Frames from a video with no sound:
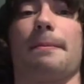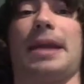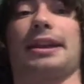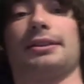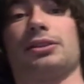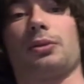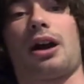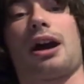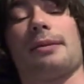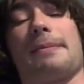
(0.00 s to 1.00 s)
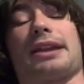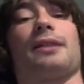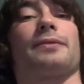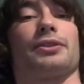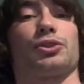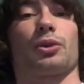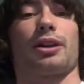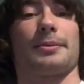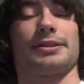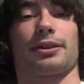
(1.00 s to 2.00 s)
made to make up for the
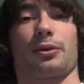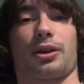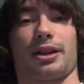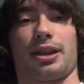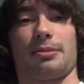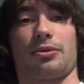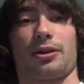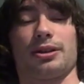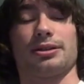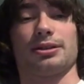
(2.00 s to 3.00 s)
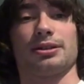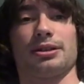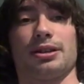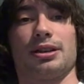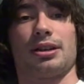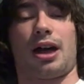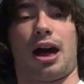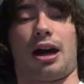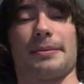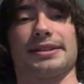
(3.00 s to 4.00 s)
shortcomings of the QWERTY keyboard.
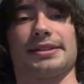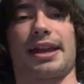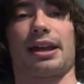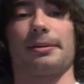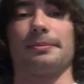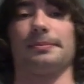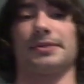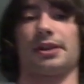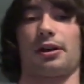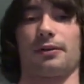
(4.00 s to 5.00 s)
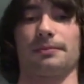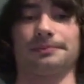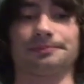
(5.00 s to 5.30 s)
It's set up so